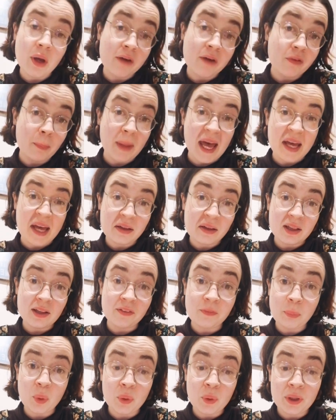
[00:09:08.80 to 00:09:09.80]
you have a pen at
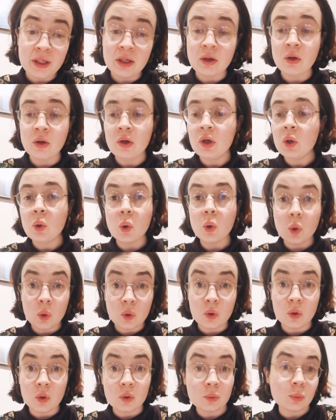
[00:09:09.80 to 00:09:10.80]
this point,
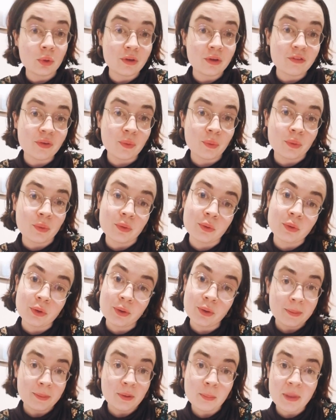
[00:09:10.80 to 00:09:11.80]
or one of your
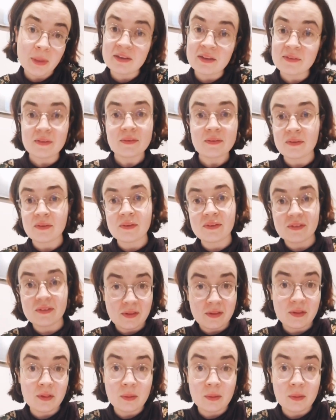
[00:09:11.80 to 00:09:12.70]
colouring pencils,